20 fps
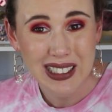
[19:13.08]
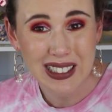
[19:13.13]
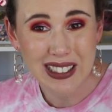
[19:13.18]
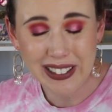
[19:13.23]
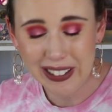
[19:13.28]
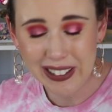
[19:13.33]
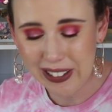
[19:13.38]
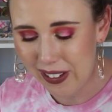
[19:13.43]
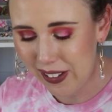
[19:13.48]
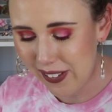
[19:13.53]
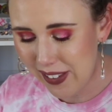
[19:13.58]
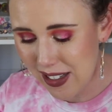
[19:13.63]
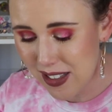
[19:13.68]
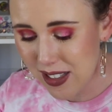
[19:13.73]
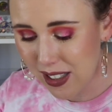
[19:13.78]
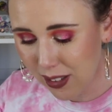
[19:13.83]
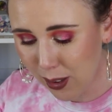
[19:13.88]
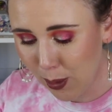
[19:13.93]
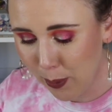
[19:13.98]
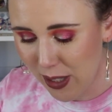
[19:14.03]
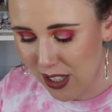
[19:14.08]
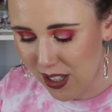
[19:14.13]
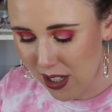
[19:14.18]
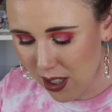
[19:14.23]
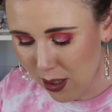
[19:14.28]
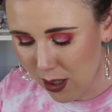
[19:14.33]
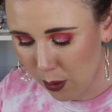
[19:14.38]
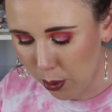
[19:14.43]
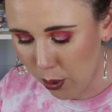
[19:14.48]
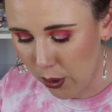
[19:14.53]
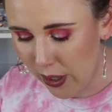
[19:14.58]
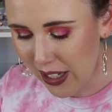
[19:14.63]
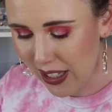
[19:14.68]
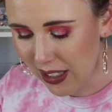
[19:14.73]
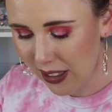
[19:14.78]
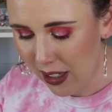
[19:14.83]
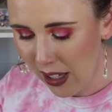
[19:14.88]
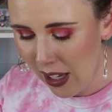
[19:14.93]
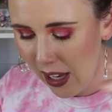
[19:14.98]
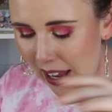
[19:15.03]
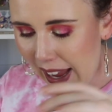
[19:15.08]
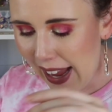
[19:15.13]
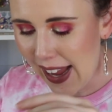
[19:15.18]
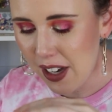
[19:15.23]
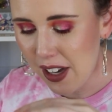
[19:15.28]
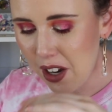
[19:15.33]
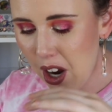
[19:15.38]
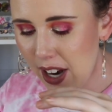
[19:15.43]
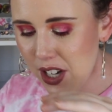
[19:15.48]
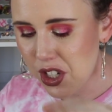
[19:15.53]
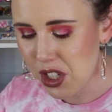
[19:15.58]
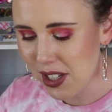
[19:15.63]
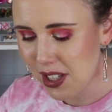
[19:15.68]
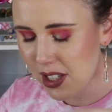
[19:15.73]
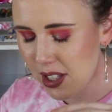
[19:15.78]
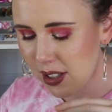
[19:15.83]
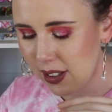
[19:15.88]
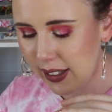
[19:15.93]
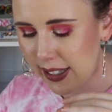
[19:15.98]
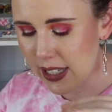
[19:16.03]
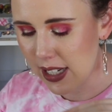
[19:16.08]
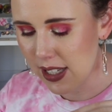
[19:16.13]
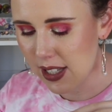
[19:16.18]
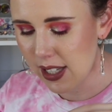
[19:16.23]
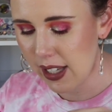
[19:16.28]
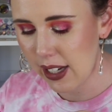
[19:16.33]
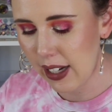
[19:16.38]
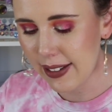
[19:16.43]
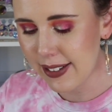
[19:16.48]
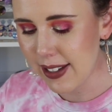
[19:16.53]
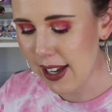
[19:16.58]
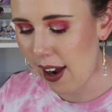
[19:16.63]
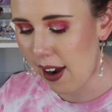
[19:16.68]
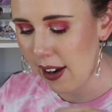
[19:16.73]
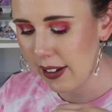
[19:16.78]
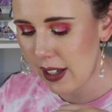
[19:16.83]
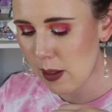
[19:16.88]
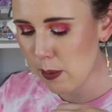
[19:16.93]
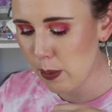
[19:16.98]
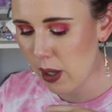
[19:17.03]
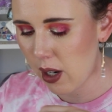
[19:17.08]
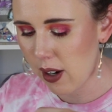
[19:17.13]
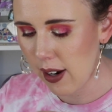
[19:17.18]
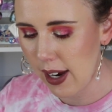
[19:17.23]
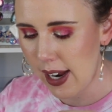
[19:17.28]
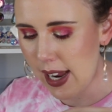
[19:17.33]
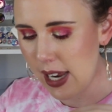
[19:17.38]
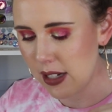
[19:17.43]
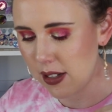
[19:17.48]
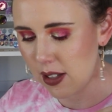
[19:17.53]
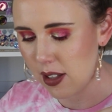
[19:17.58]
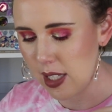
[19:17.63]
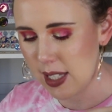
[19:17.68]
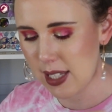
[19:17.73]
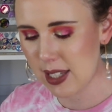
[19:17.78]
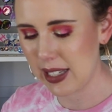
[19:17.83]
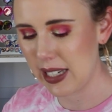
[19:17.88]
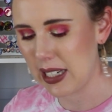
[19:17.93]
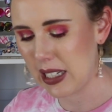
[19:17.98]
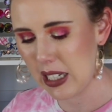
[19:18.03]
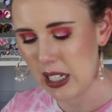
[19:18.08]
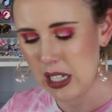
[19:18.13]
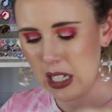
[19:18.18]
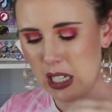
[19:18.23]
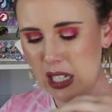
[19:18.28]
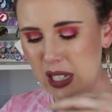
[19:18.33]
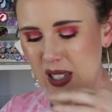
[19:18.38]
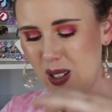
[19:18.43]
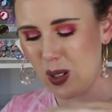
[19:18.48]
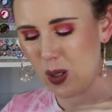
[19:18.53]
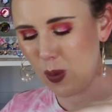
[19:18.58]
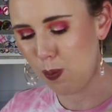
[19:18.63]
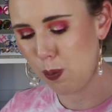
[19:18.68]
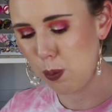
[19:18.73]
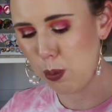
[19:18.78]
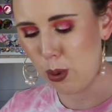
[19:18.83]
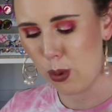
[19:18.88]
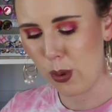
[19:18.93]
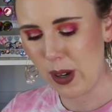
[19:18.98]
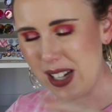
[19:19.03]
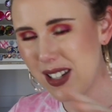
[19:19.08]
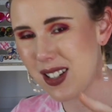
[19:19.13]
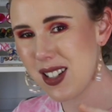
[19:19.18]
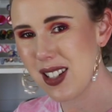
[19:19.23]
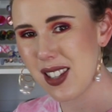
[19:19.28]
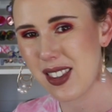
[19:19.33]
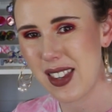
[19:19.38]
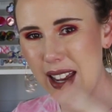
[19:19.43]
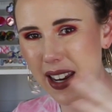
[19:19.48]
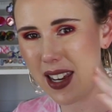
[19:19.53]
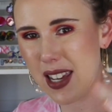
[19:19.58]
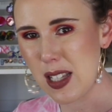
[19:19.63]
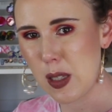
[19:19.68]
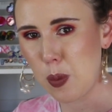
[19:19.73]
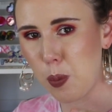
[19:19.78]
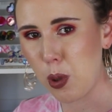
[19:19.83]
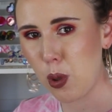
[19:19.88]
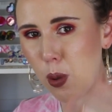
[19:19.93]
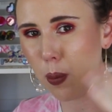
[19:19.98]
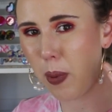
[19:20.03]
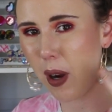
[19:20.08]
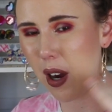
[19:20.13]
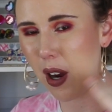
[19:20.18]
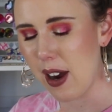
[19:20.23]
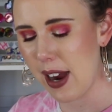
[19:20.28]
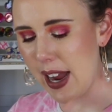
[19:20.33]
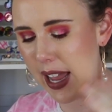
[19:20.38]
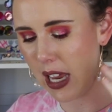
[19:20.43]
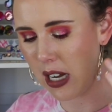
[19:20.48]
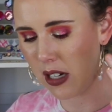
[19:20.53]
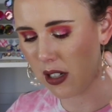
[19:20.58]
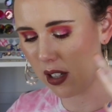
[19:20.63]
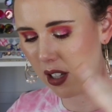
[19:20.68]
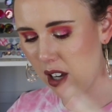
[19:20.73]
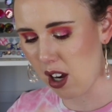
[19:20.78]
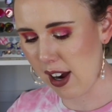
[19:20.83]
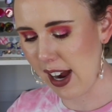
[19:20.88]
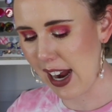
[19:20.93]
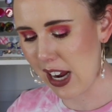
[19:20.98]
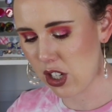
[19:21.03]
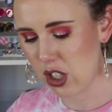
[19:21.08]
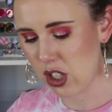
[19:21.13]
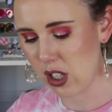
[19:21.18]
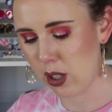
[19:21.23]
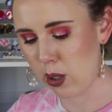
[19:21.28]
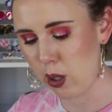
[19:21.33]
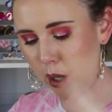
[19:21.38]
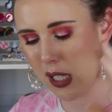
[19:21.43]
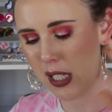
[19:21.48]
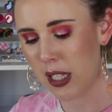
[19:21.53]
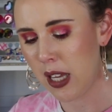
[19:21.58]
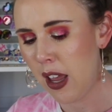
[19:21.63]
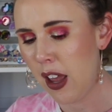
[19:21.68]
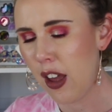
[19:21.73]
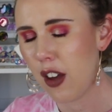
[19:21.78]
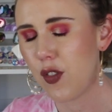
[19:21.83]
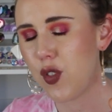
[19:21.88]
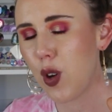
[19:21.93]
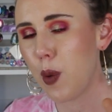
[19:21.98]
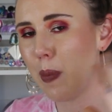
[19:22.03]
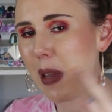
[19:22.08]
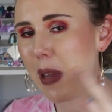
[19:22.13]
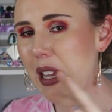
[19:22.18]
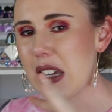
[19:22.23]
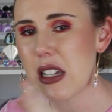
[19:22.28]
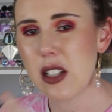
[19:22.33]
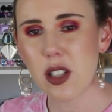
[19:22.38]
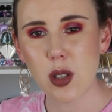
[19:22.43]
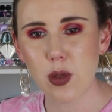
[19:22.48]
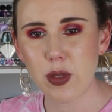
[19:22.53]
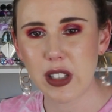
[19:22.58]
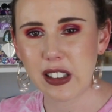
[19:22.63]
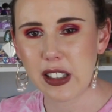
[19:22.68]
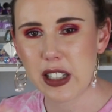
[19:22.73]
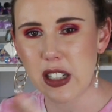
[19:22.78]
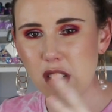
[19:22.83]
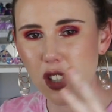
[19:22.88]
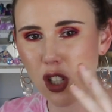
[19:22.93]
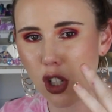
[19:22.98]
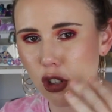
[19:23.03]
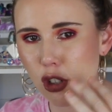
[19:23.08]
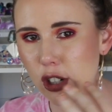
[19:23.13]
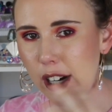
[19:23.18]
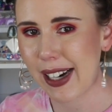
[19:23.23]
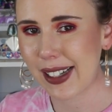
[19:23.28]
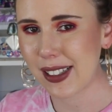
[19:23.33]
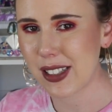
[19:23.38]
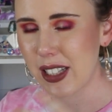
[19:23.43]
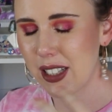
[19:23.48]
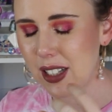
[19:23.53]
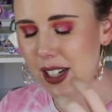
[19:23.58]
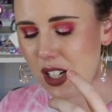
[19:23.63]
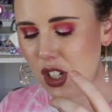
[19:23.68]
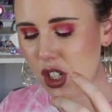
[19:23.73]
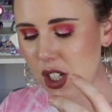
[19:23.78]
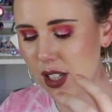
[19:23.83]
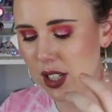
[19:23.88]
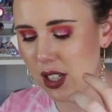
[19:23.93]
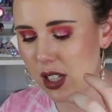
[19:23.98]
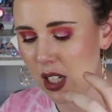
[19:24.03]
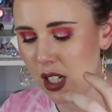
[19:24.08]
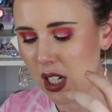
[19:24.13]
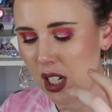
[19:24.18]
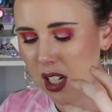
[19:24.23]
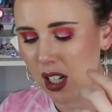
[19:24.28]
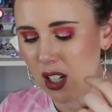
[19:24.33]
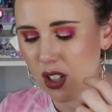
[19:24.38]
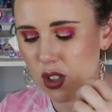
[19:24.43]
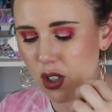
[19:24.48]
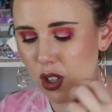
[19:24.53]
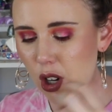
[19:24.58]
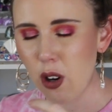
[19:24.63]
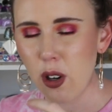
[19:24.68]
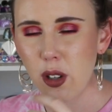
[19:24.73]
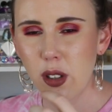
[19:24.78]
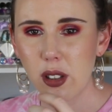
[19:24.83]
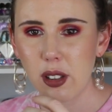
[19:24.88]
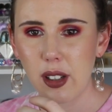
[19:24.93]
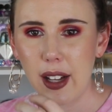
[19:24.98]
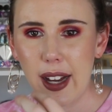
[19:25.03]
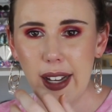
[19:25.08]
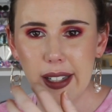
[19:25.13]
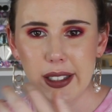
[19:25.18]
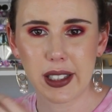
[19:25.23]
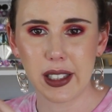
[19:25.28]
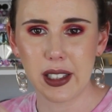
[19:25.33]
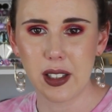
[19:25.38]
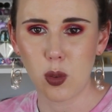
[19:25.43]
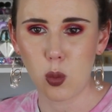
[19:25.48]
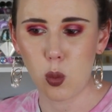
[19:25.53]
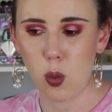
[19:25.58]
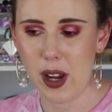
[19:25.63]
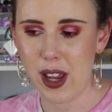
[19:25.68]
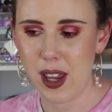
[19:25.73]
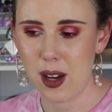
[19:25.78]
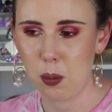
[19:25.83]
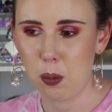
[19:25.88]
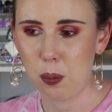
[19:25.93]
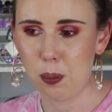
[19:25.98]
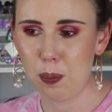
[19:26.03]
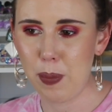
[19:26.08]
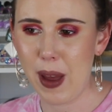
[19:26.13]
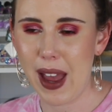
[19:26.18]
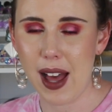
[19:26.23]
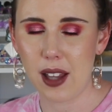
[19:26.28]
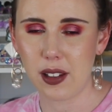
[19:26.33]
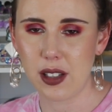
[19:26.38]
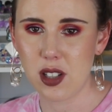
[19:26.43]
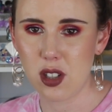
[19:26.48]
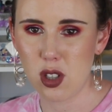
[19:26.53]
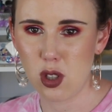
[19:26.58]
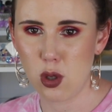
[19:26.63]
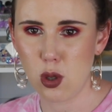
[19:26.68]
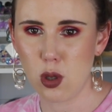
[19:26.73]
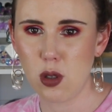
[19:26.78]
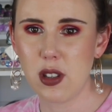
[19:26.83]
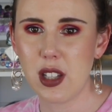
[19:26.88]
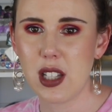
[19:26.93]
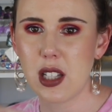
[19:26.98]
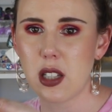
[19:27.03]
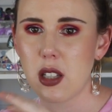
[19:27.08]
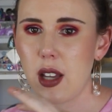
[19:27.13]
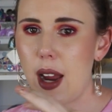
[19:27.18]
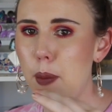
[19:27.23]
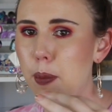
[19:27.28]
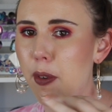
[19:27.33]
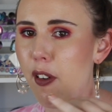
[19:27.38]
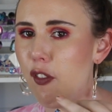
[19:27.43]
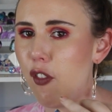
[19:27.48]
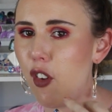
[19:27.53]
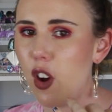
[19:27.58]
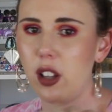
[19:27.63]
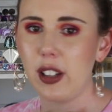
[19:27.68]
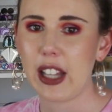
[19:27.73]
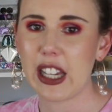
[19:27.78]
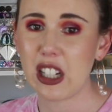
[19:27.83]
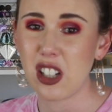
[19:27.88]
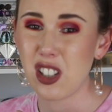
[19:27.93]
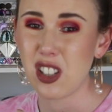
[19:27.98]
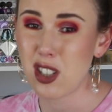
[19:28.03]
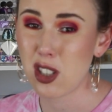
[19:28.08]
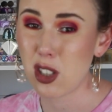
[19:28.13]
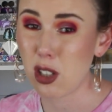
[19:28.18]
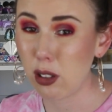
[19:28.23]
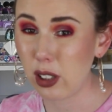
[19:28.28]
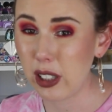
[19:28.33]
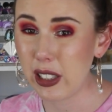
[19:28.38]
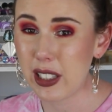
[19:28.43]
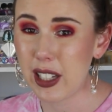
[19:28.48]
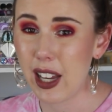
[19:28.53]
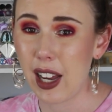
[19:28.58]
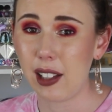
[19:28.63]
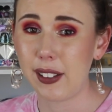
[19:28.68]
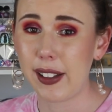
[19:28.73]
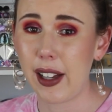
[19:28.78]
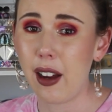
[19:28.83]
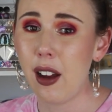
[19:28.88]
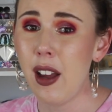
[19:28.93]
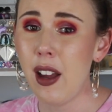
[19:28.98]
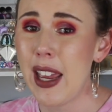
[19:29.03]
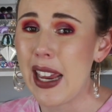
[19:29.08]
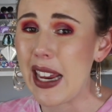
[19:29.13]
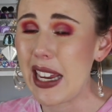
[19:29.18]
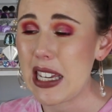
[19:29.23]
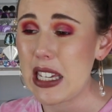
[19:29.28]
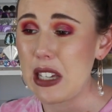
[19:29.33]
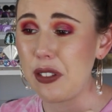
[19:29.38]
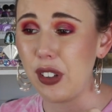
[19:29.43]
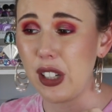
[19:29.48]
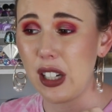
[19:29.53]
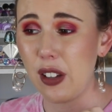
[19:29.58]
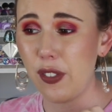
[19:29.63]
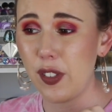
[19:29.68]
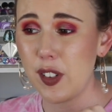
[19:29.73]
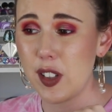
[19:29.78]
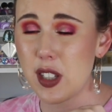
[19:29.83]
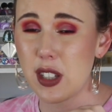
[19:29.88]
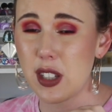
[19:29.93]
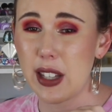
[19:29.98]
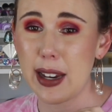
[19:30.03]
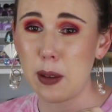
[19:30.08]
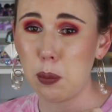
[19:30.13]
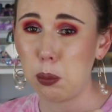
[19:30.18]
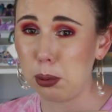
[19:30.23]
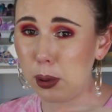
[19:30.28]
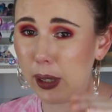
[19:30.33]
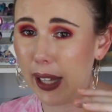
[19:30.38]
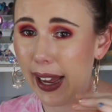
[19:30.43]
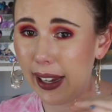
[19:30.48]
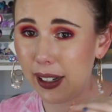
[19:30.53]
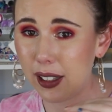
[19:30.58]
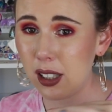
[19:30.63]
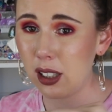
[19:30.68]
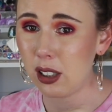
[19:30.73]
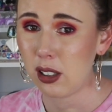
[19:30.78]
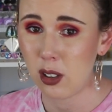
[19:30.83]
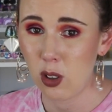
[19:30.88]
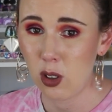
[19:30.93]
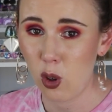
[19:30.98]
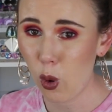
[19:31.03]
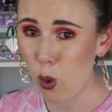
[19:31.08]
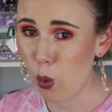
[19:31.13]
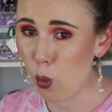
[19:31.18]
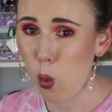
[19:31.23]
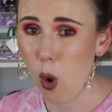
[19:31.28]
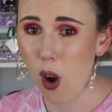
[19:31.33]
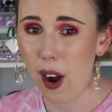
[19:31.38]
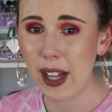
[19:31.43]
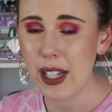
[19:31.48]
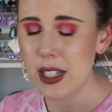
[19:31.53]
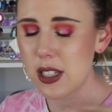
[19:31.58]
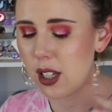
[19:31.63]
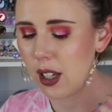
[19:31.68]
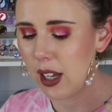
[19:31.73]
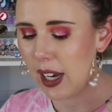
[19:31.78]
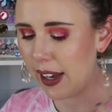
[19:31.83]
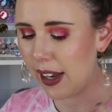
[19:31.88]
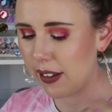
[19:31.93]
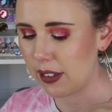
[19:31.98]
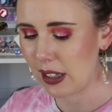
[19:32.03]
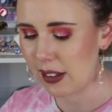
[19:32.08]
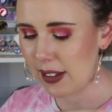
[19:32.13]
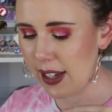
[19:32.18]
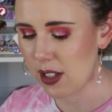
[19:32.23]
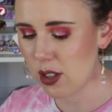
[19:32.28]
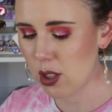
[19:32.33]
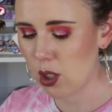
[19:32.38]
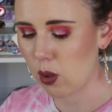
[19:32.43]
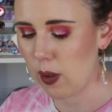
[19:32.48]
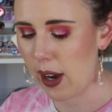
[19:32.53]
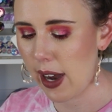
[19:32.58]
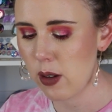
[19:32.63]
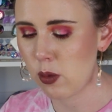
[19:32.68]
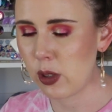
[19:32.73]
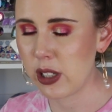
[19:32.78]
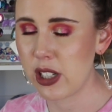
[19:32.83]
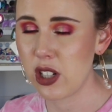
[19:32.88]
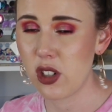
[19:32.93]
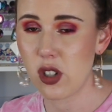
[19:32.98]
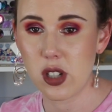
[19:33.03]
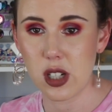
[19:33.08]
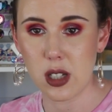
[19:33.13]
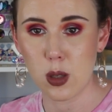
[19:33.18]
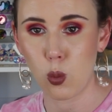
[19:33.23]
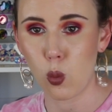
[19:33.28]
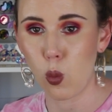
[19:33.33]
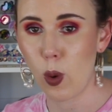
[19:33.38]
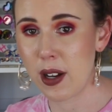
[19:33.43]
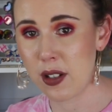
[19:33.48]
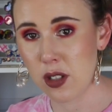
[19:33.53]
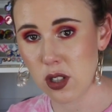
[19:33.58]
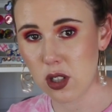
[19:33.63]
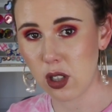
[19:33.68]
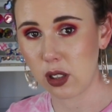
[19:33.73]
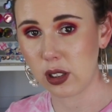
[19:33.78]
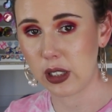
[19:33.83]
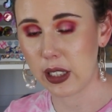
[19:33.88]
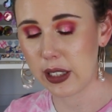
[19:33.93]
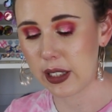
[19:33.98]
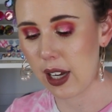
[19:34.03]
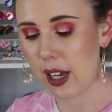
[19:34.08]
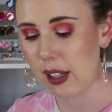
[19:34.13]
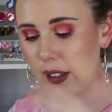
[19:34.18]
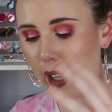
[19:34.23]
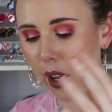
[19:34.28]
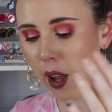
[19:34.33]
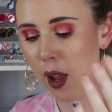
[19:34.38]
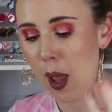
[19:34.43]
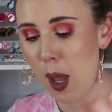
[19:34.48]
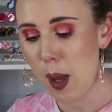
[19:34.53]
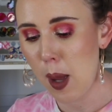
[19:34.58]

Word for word: oh, that's a little bit disappointing. And I just, like I said, I can't get behind this like print that he's put behind the eyeshadows. For me, it's really distracting. I just don't like it when palettes do this. I prefer like a solid color, even if it's like black or white. I think that's great when it's just one solid color